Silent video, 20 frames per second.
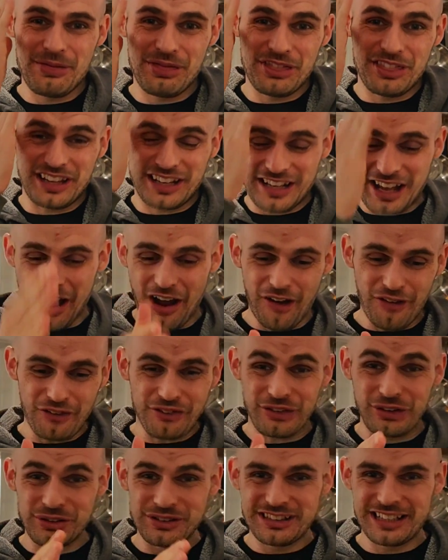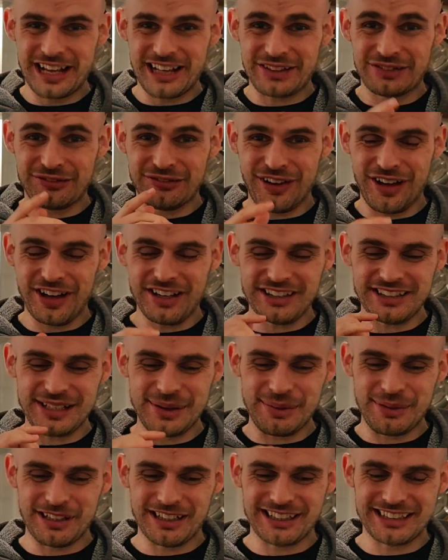the cut through test first, and
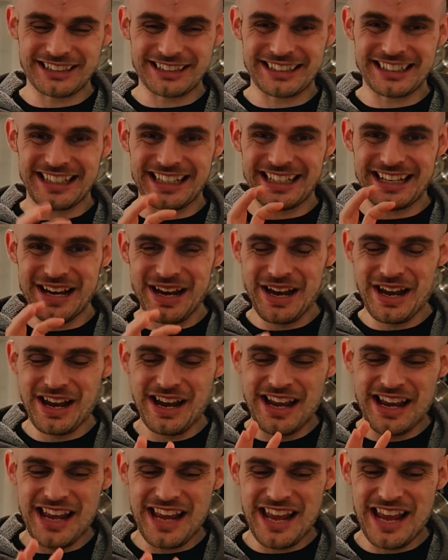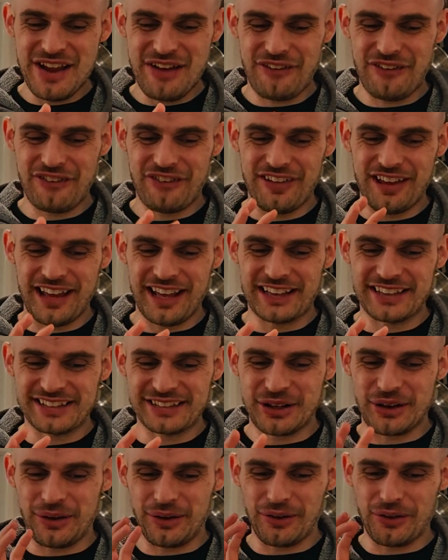we're going to see if it has
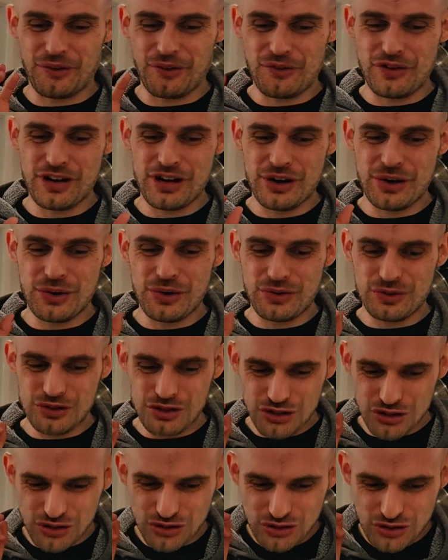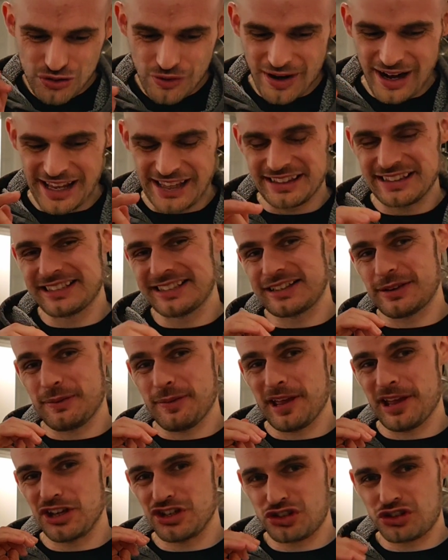got the real creds to be
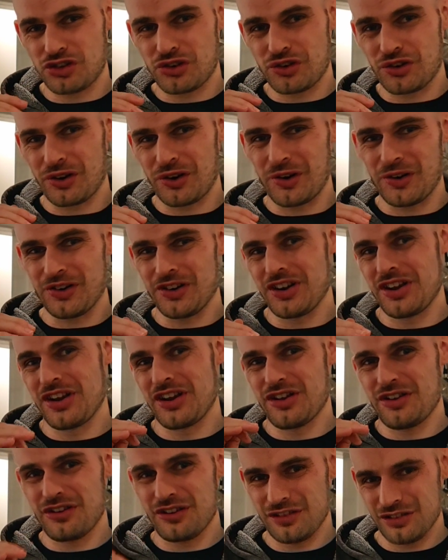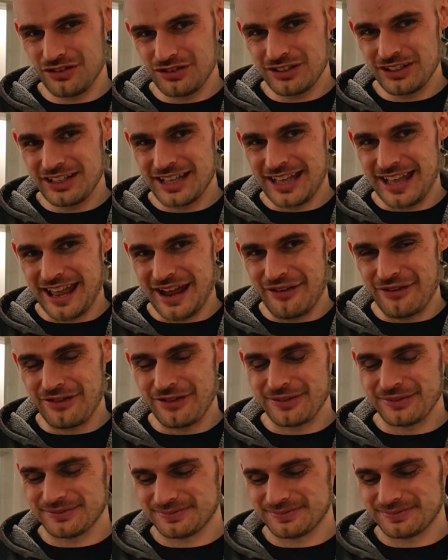a true Kiev.